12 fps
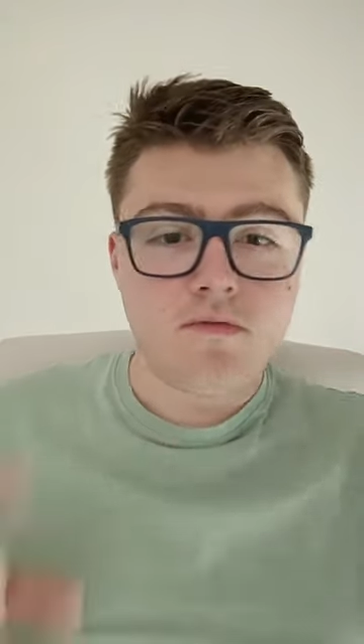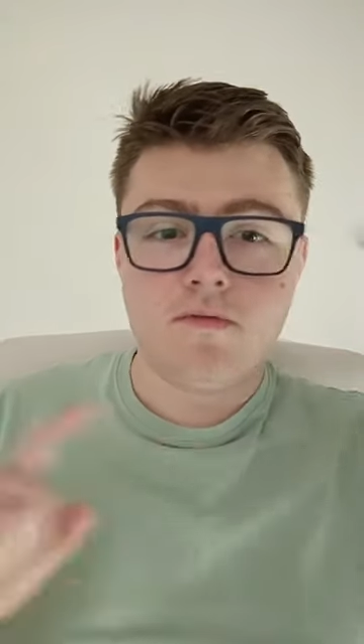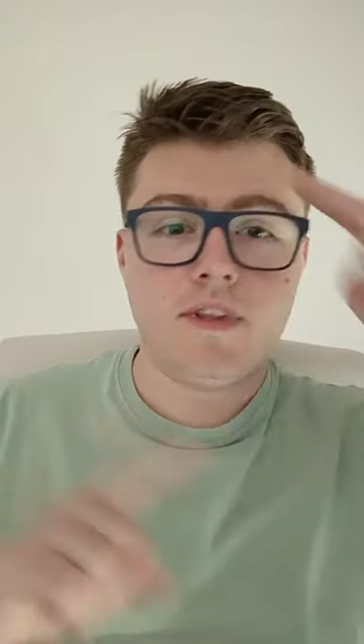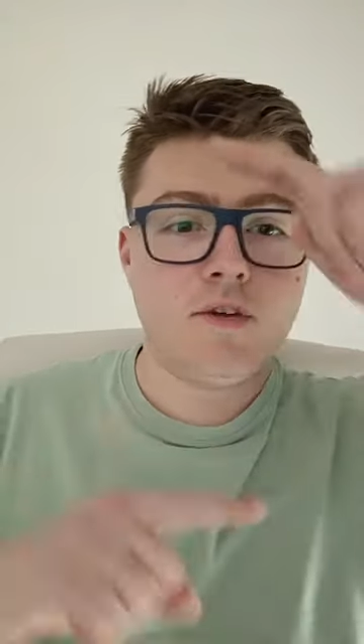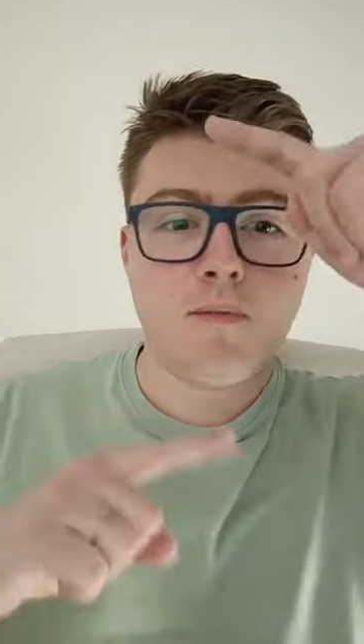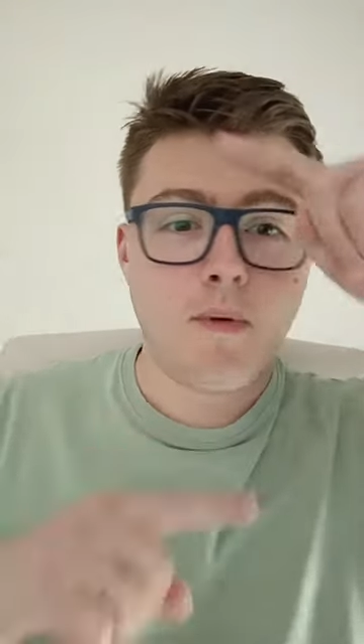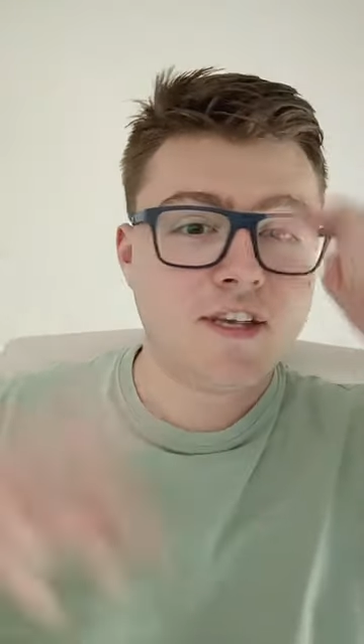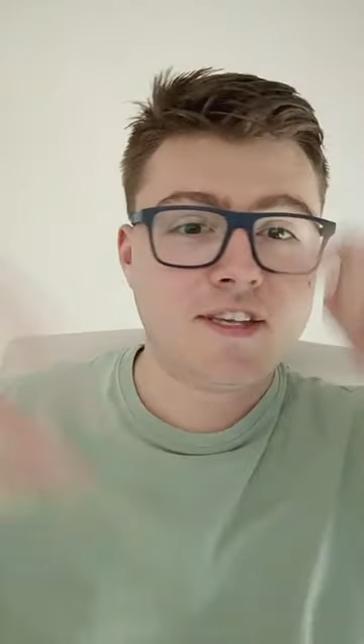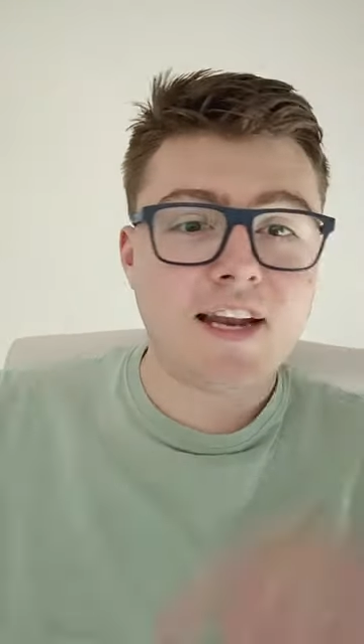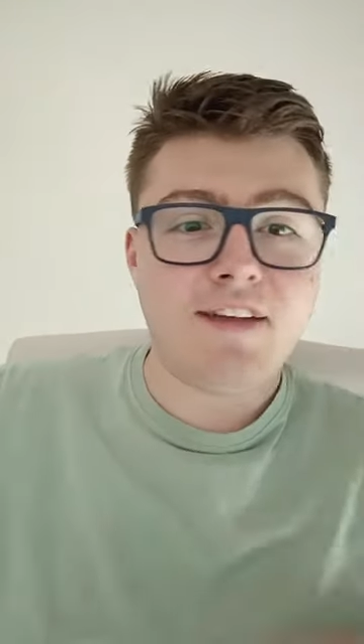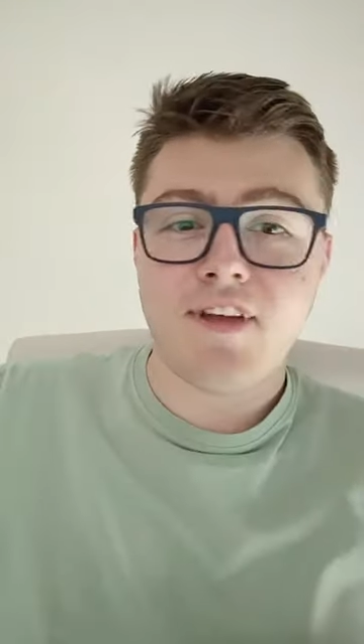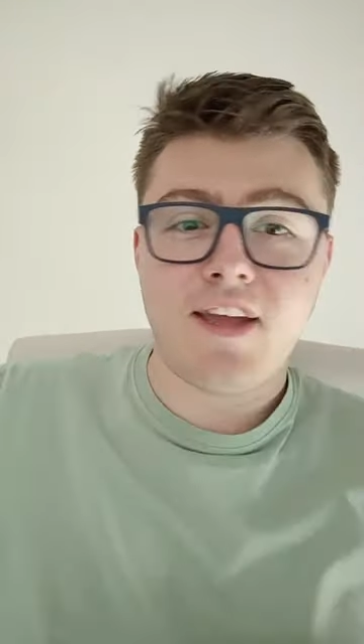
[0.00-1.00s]
little, I
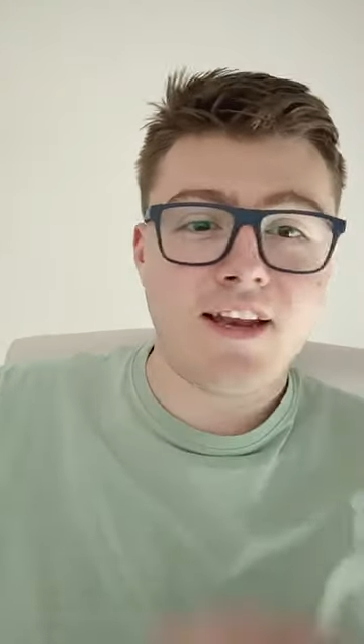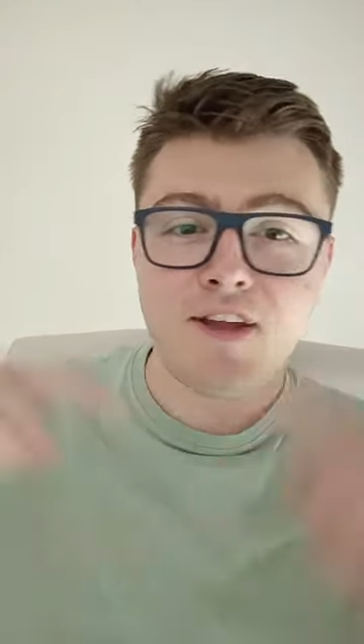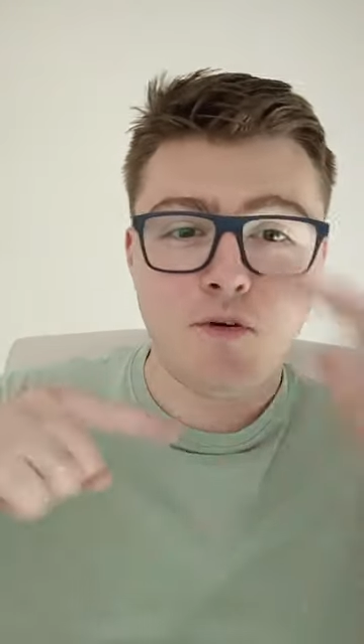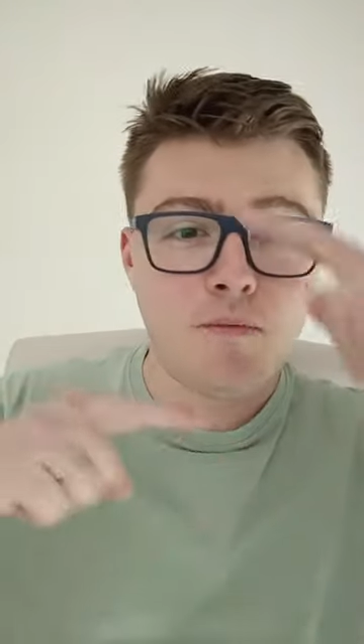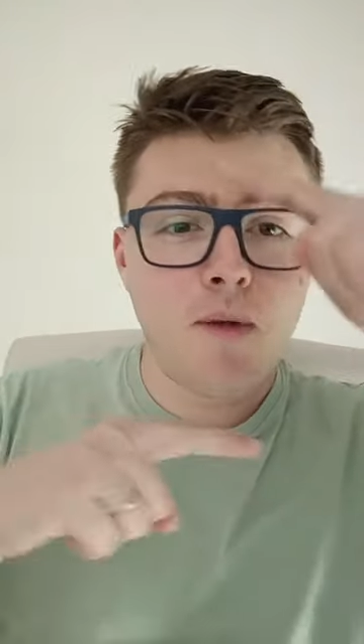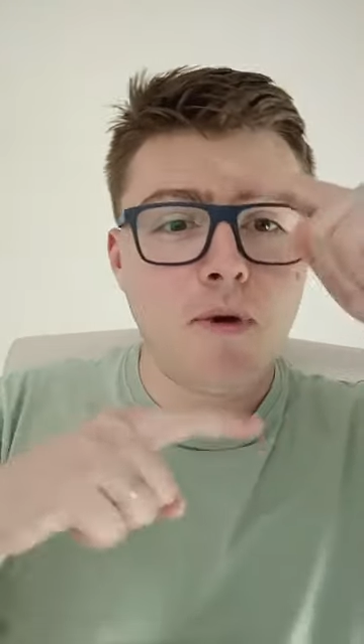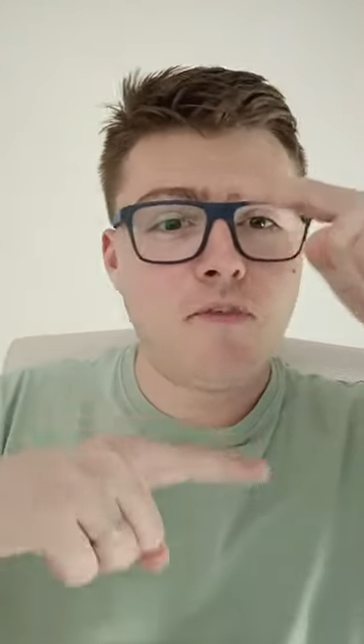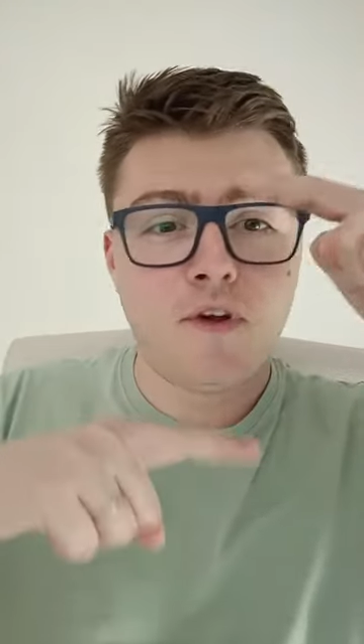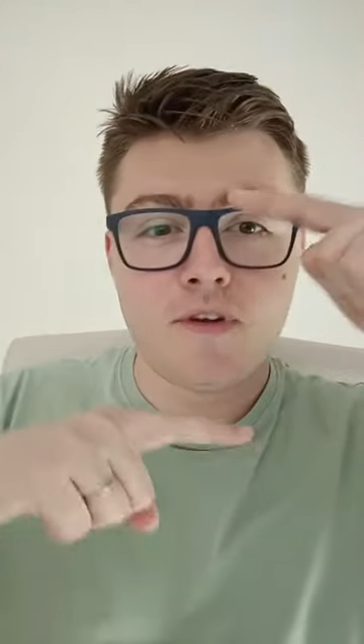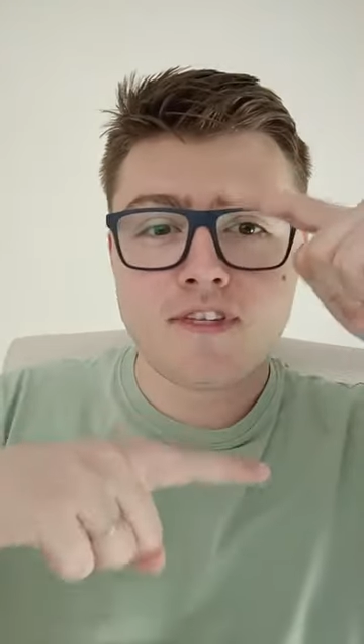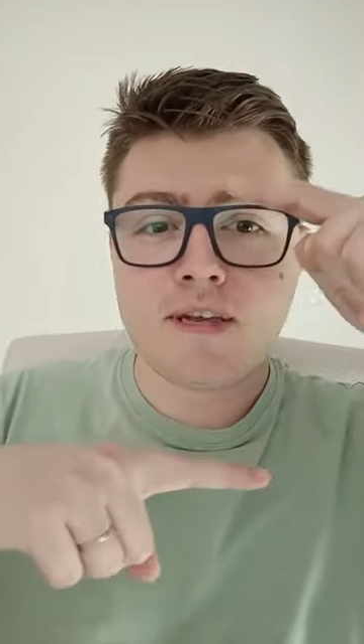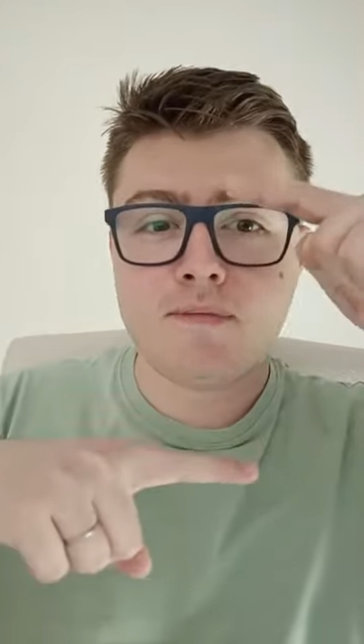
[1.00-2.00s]
still have it, a little mobile
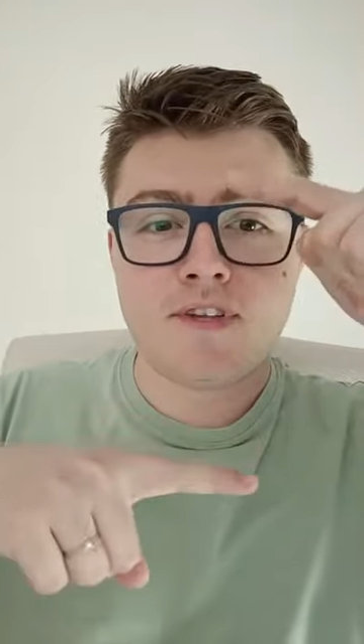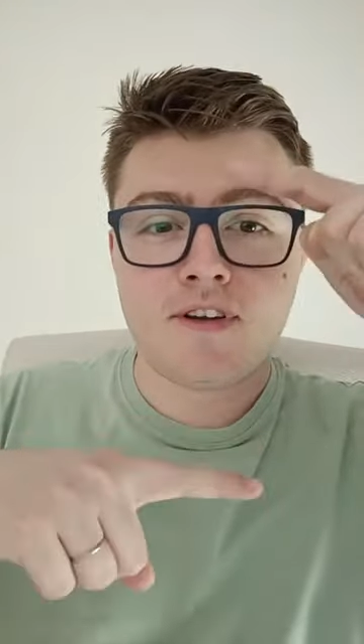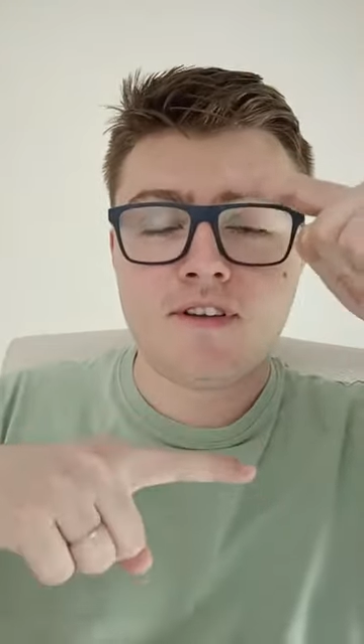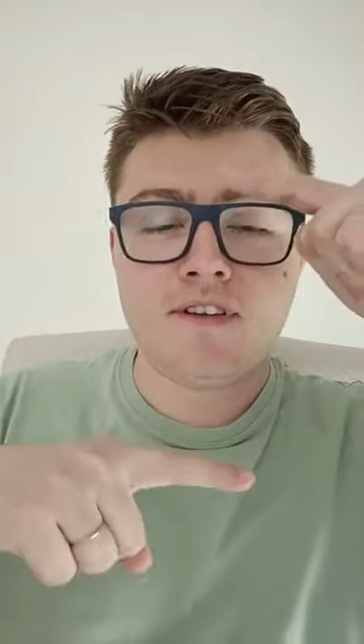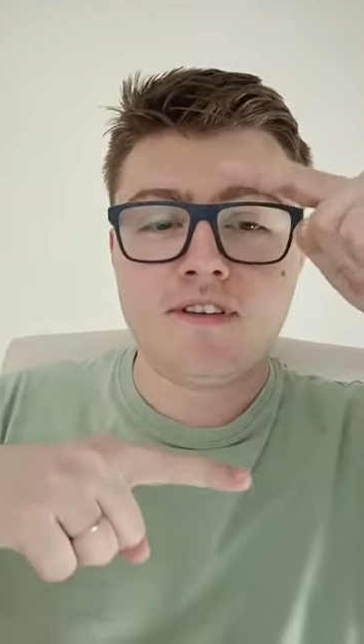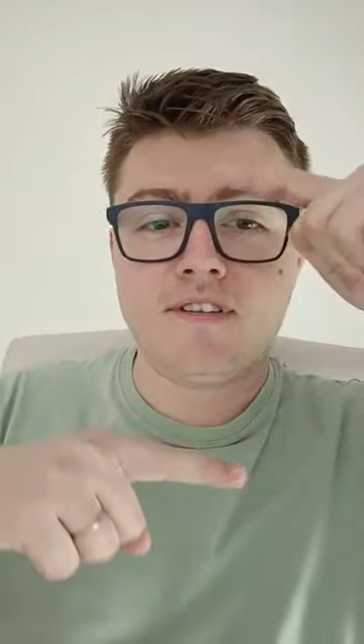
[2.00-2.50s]
phone, Samsung